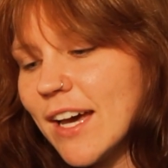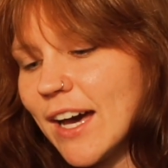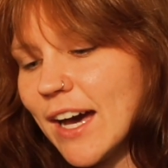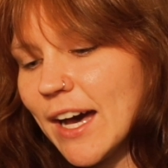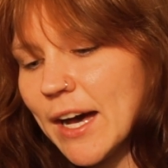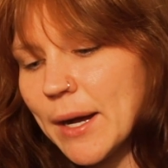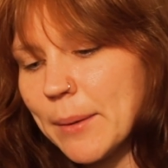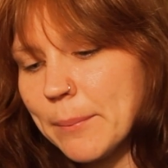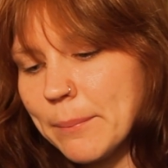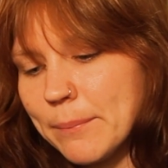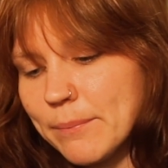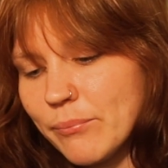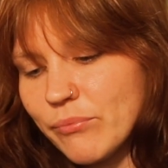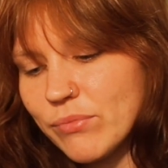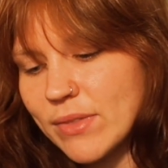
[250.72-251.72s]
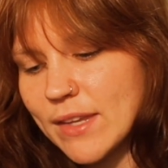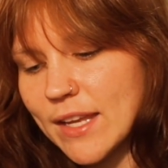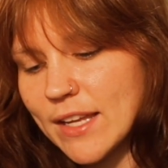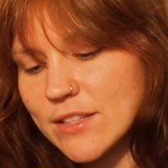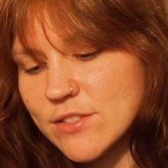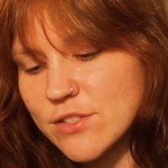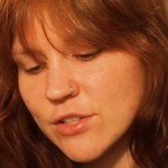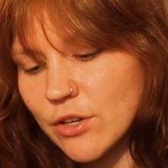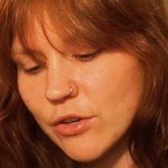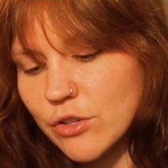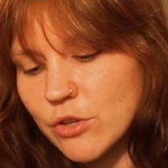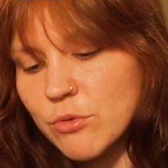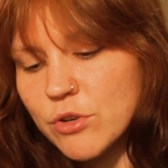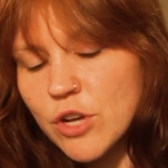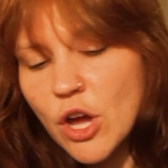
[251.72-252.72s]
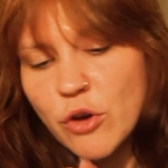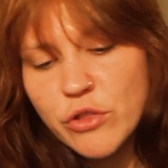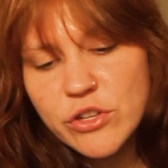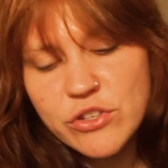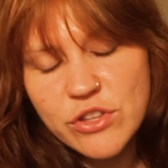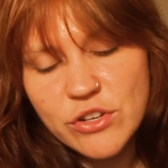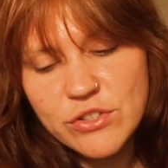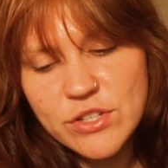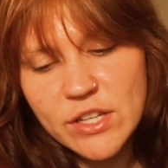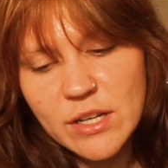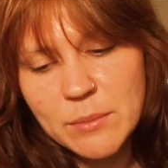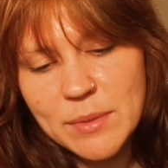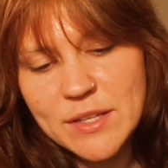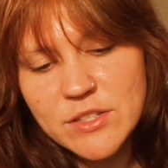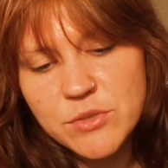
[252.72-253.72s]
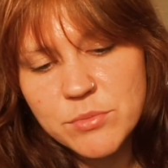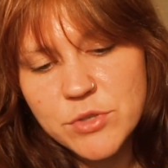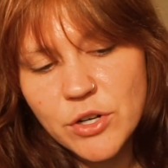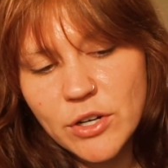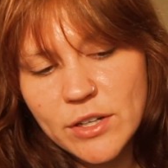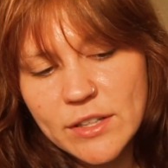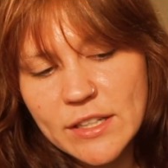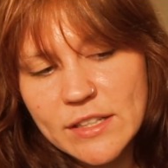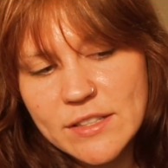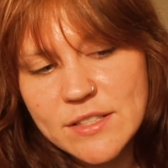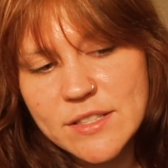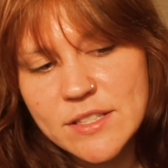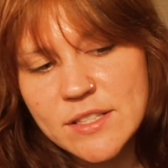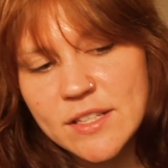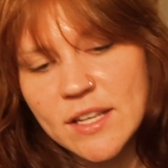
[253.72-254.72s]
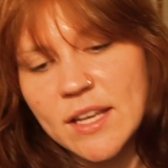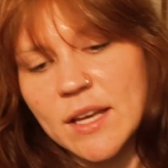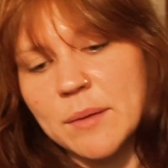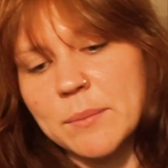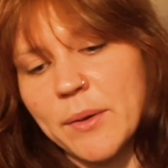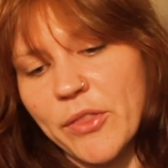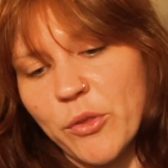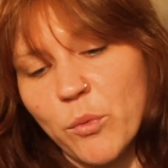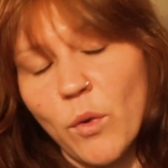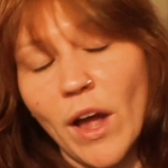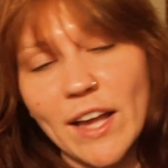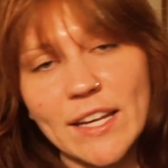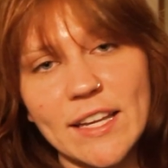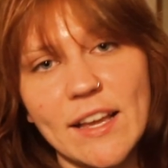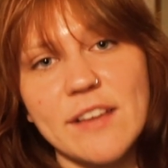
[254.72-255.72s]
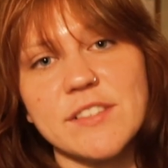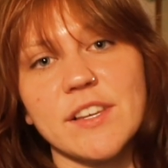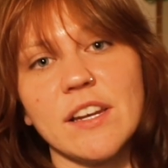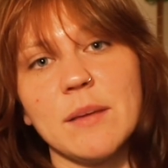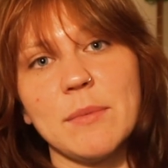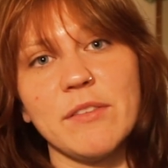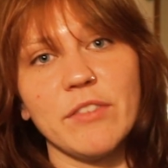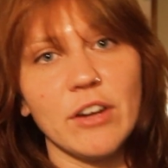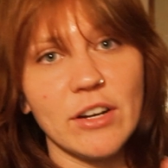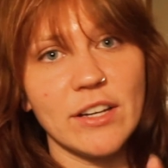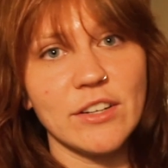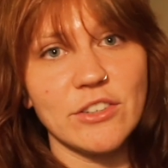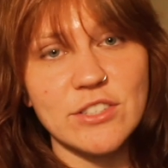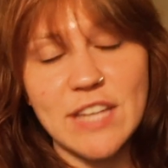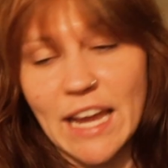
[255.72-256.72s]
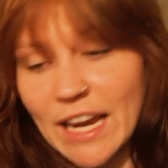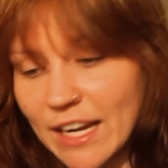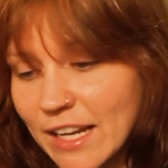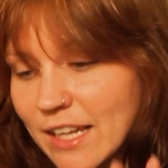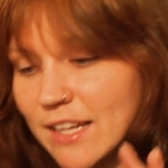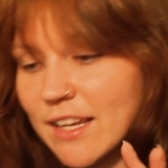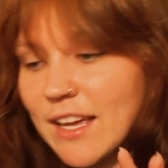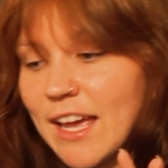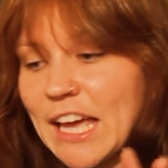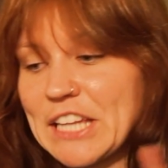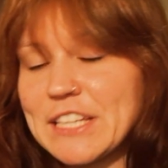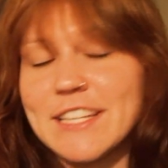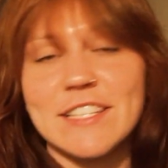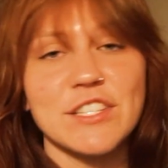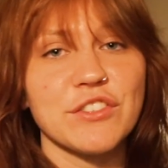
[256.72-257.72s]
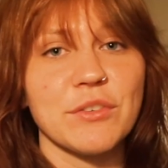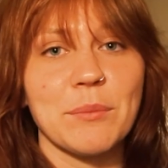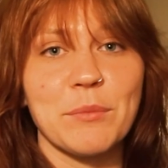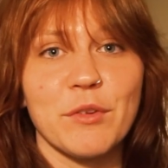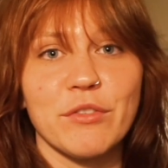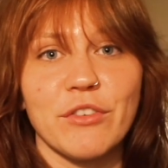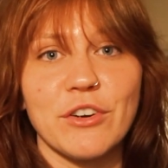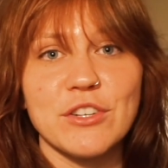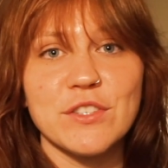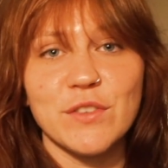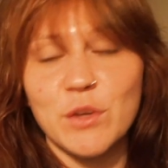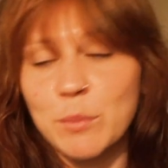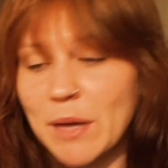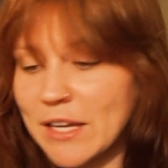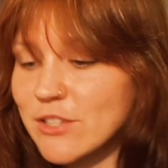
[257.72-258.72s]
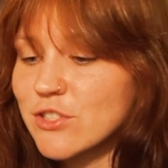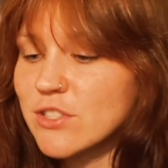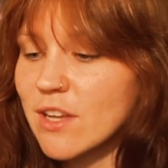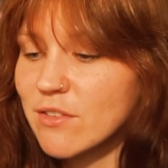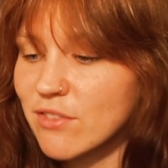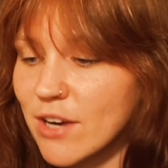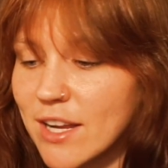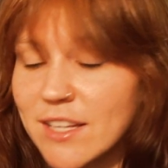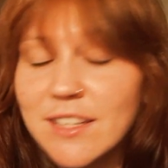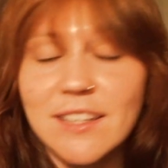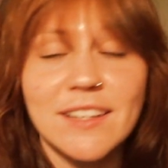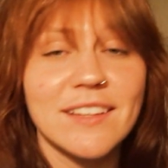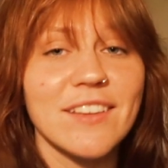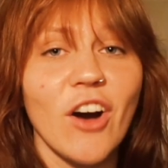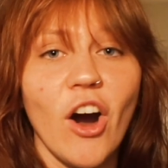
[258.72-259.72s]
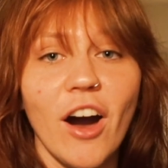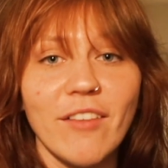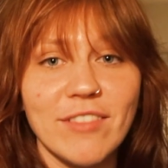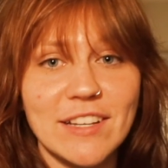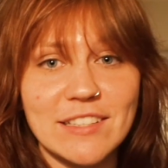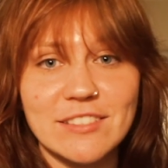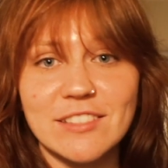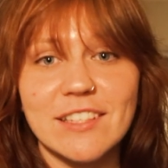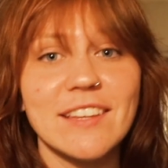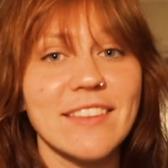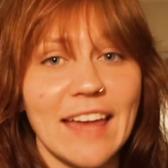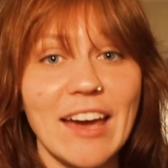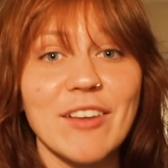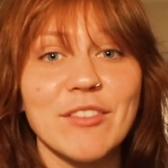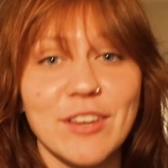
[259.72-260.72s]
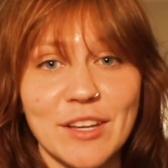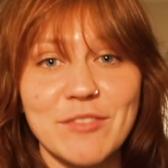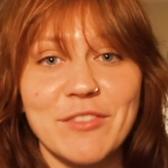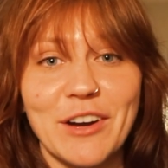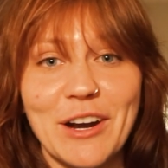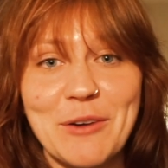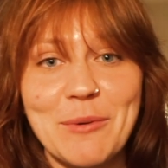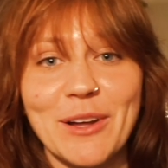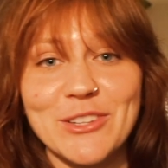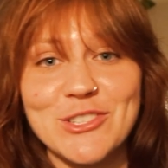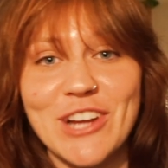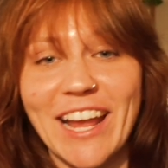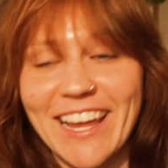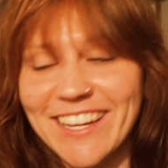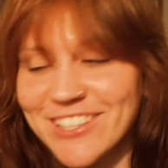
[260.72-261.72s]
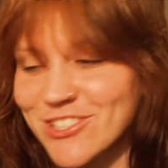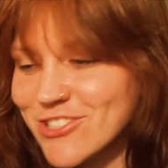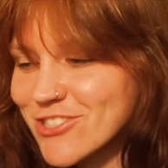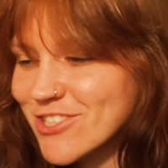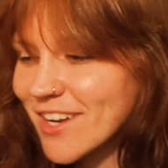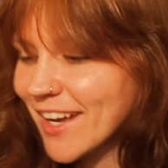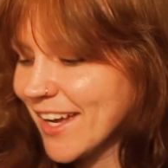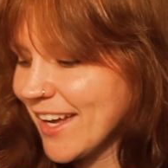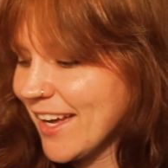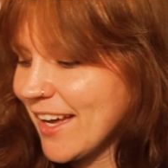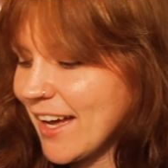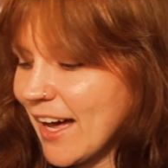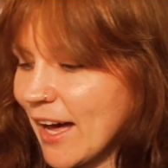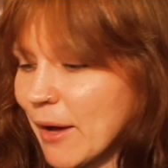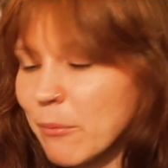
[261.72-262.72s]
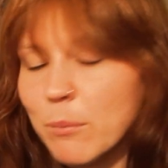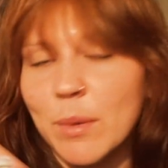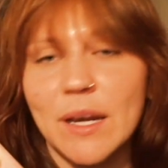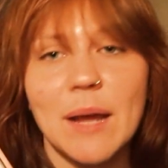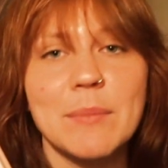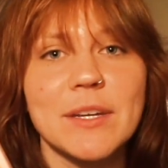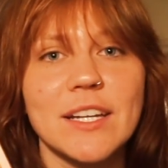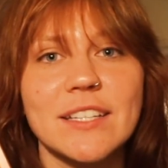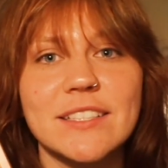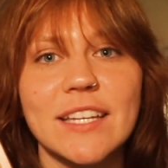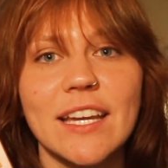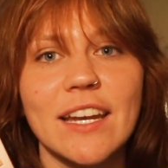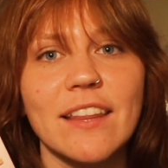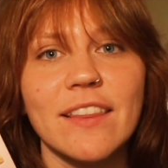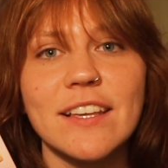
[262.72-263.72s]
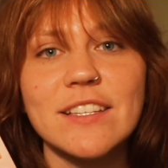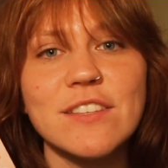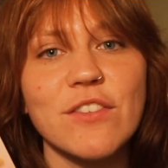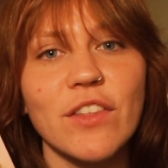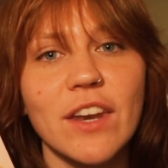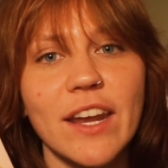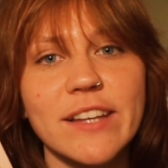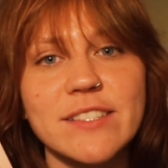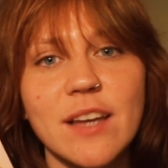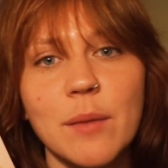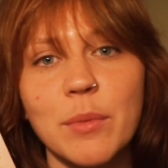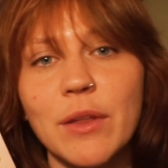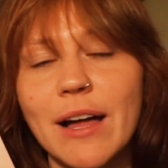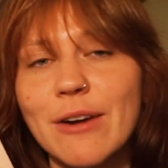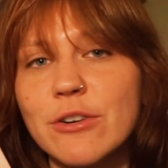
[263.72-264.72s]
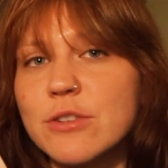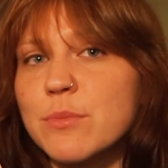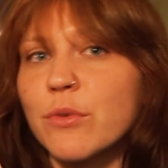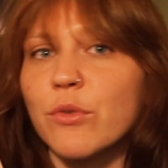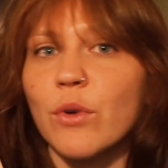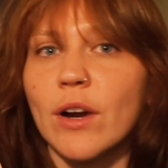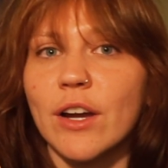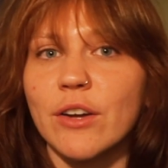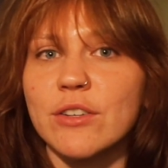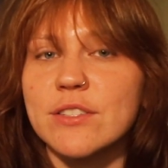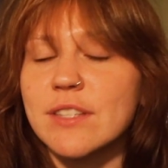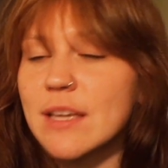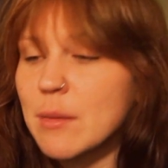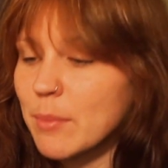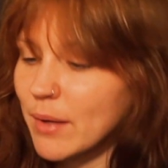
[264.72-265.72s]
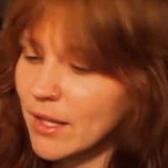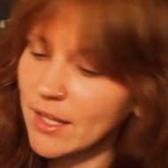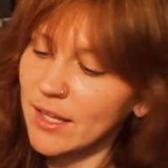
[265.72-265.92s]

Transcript: Um, and so you know that there's going to be some darkness, but the writing is going to be very entertaining, at least from the first few pages I've read. Obviously, that can very well change, um, but I'm going to dig into this for the next couple hours before I go to sleep.